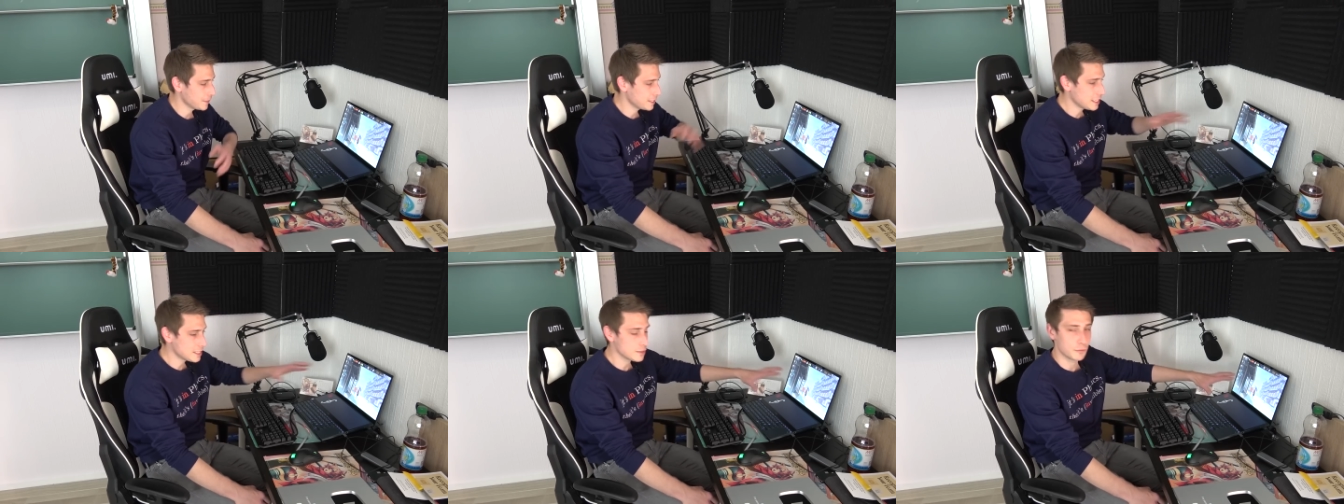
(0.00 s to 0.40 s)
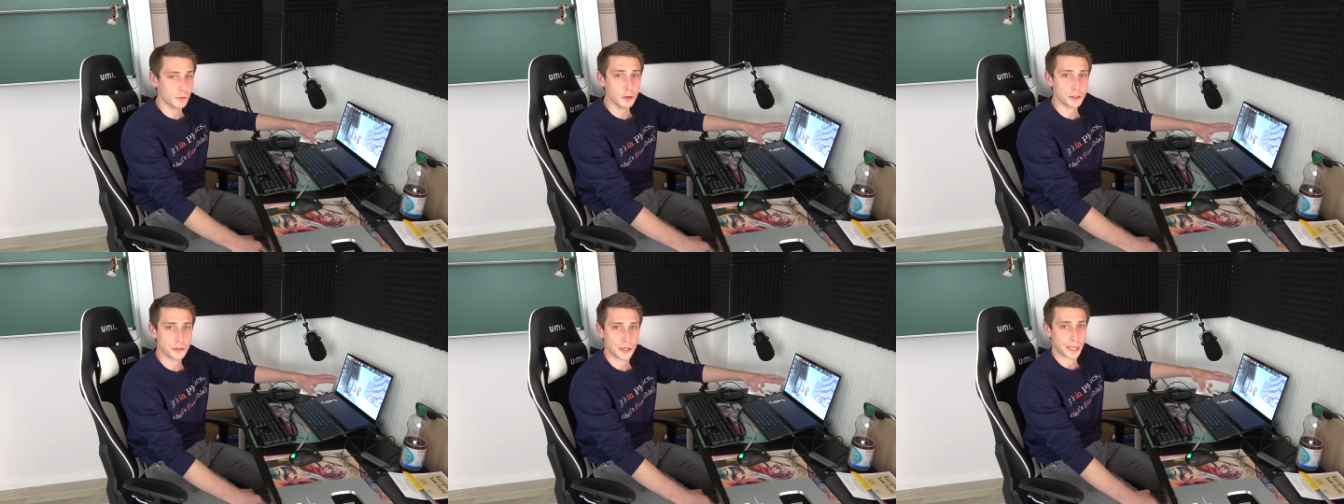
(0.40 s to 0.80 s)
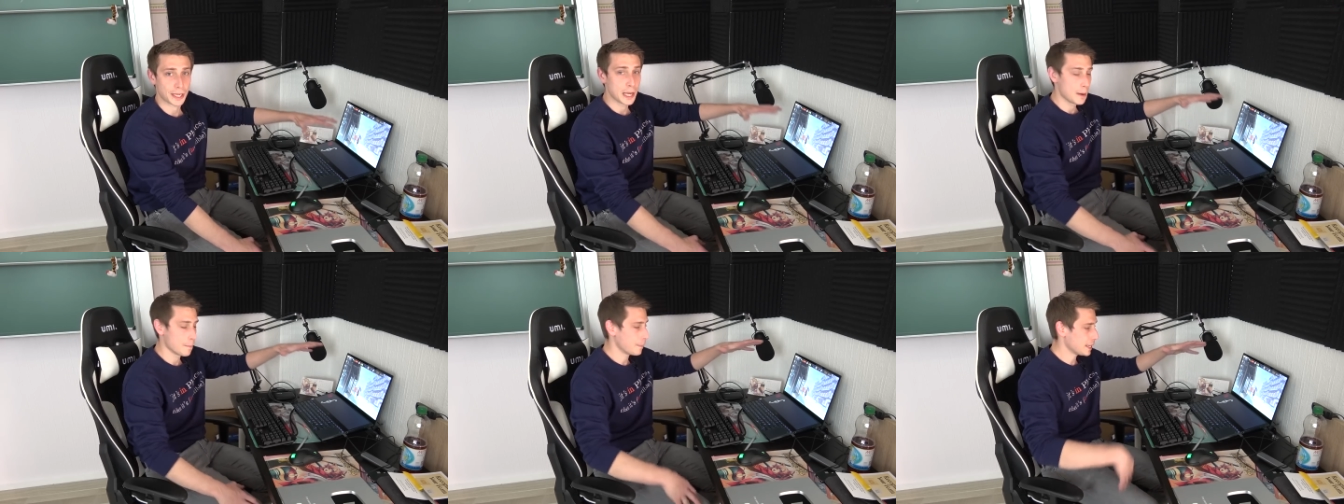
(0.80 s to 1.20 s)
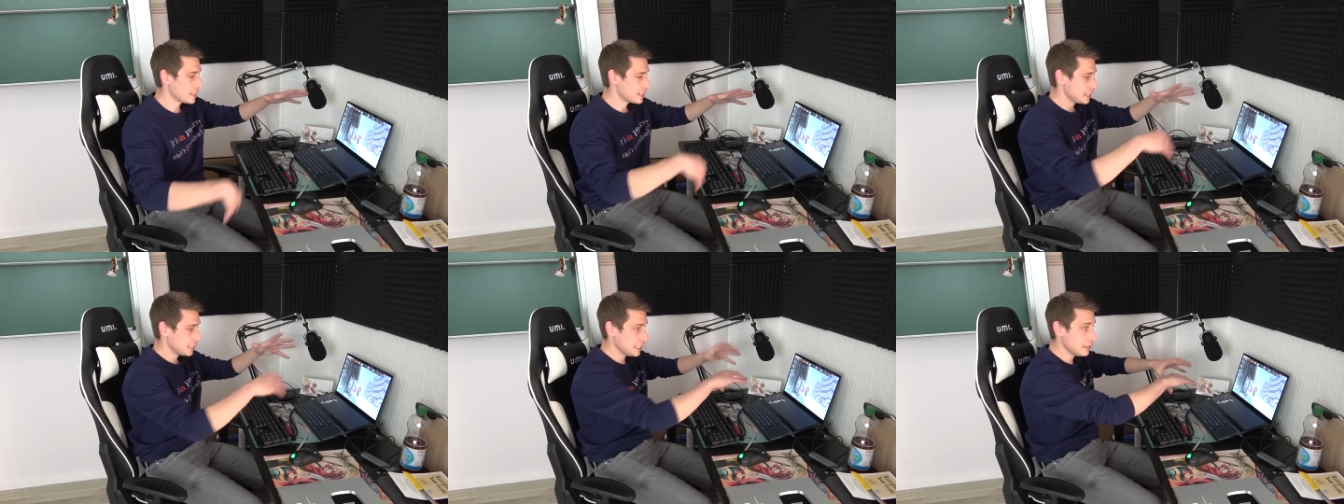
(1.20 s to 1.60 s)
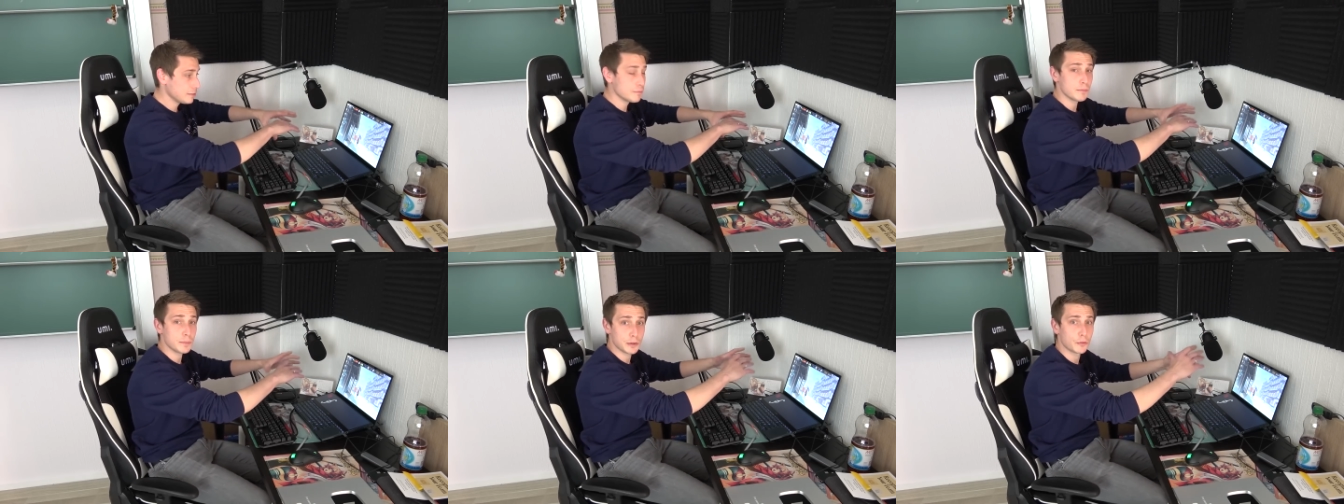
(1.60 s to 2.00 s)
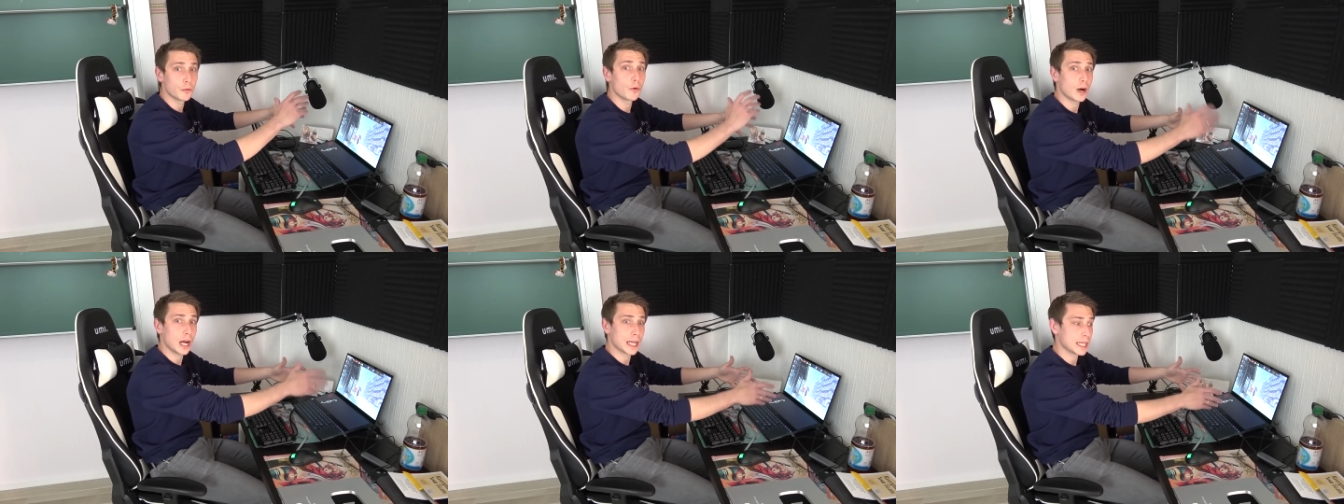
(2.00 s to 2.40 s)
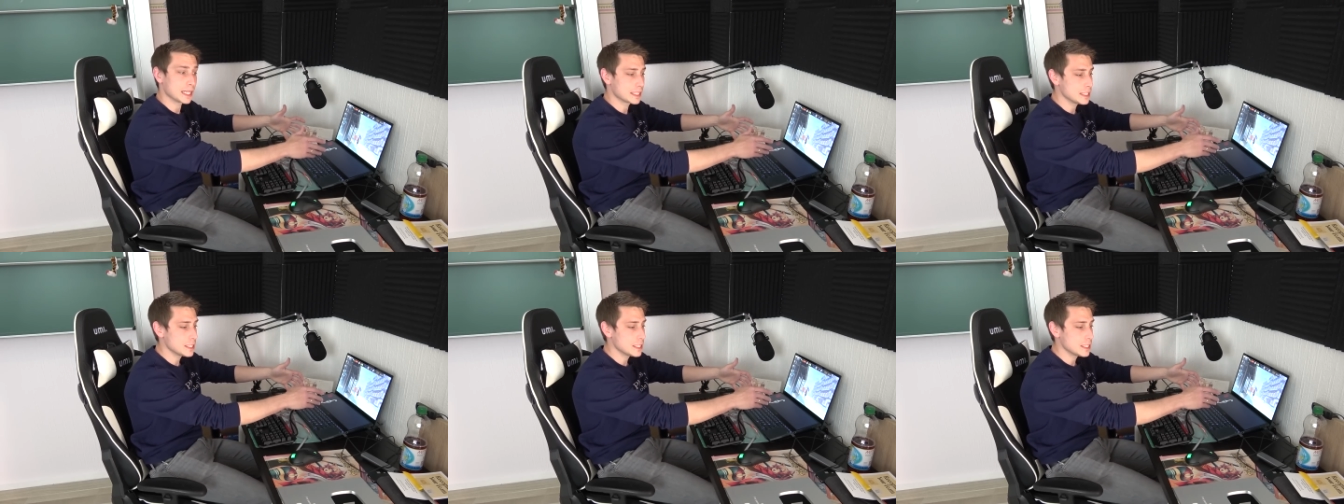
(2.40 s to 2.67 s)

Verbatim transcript: that's the first thing. But even before I got